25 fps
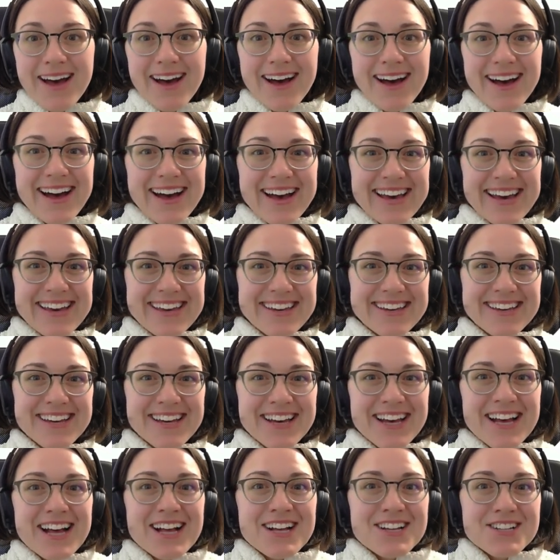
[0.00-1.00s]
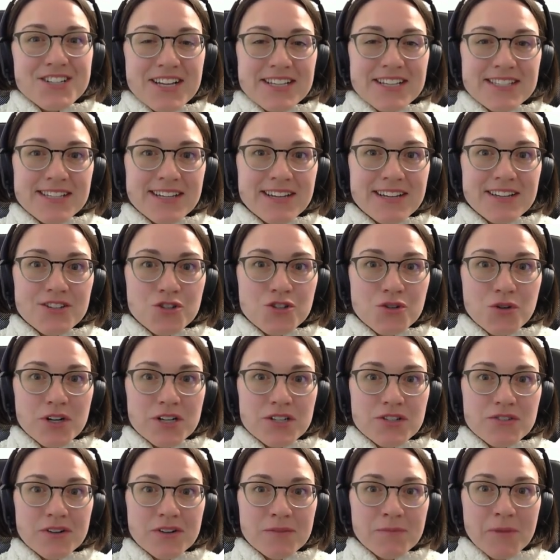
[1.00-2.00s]
Hi, Jessica
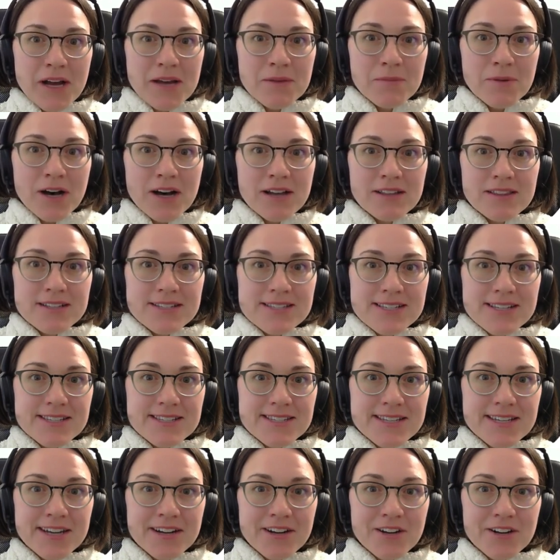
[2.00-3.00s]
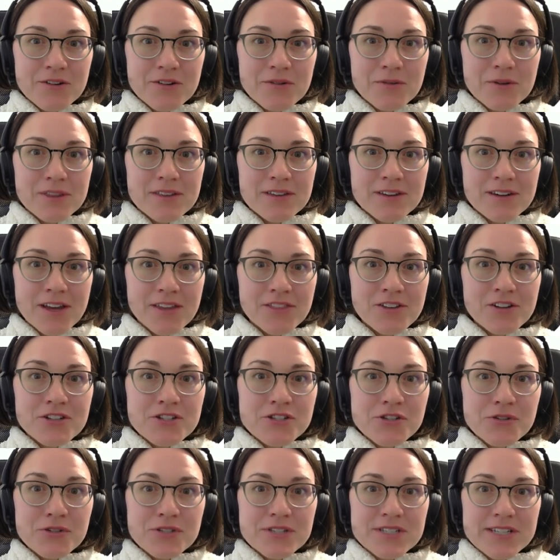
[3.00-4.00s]
George from Hypothesis here with another
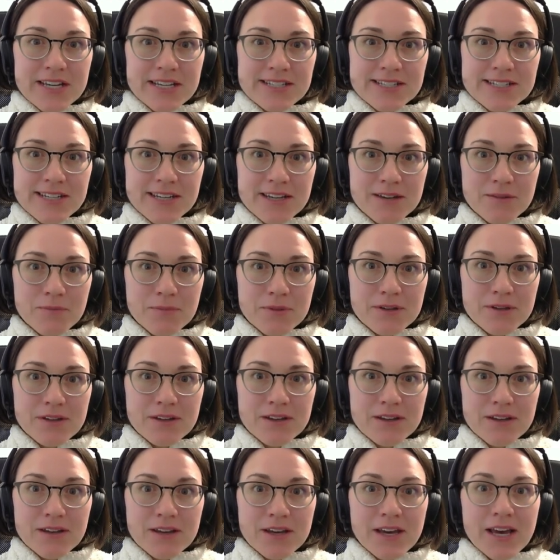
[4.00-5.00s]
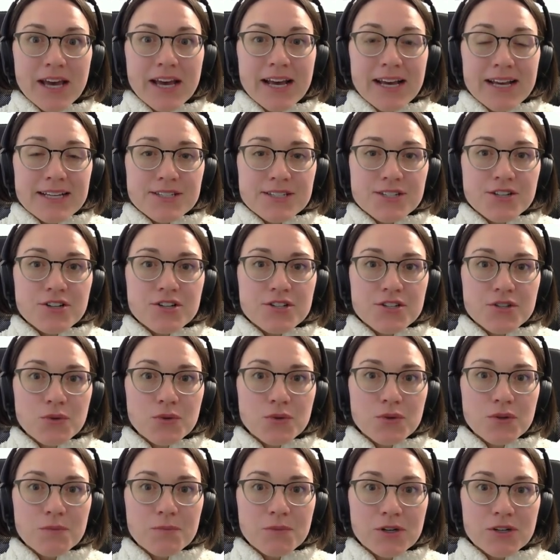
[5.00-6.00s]
Tuesday tip. Is your
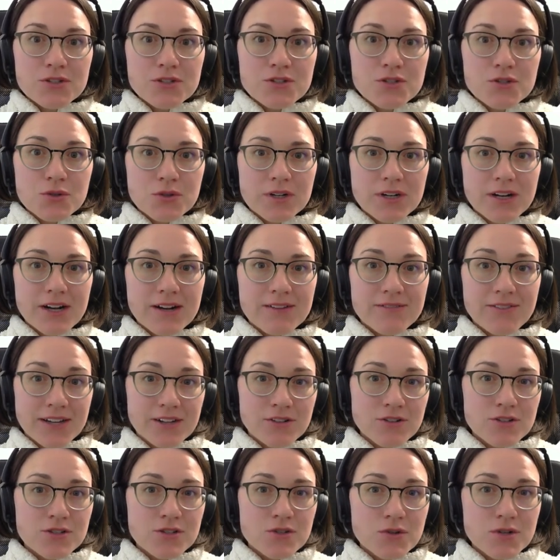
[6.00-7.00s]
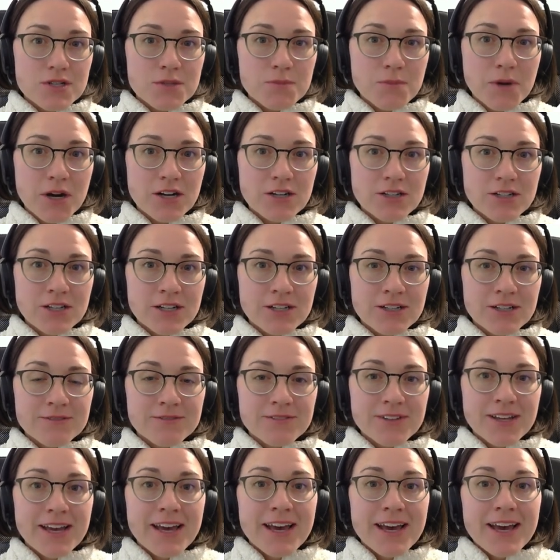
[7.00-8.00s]
school bookstore a VitalSource partner?
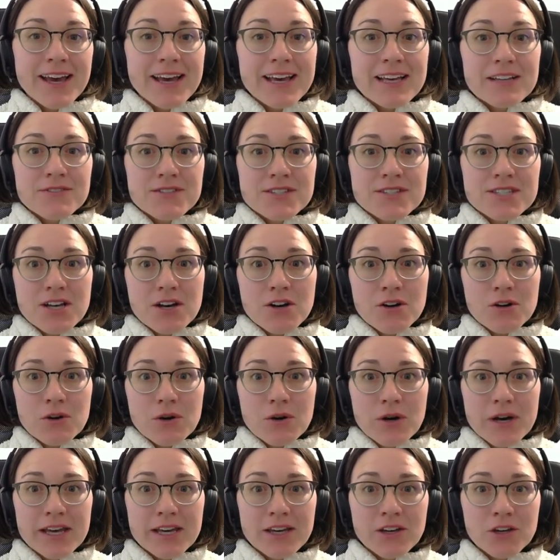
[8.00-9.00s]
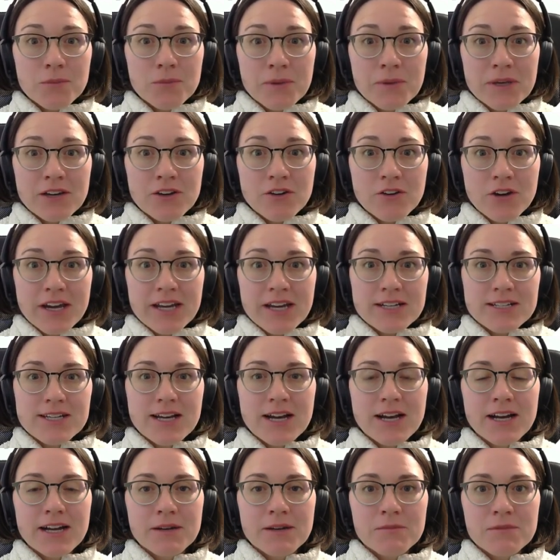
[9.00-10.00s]
If so, it could be a great
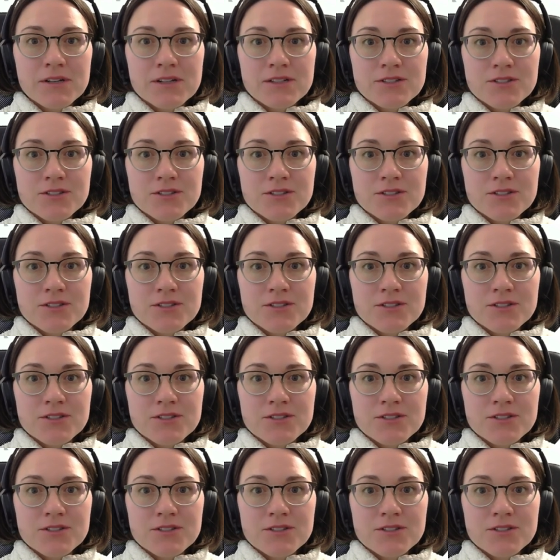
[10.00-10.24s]
time